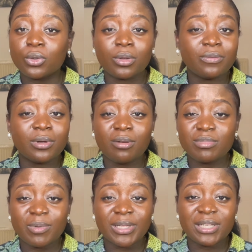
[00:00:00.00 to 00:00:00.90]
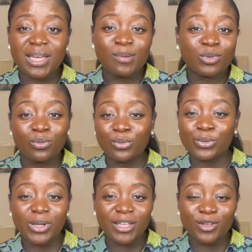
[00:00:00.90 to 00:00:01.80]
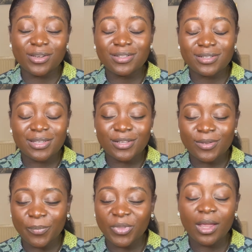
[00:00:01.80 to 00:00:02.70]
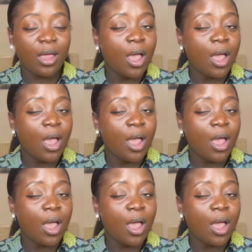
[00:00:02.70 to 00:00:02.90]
or even come to my DMs if you feel like you need to say something.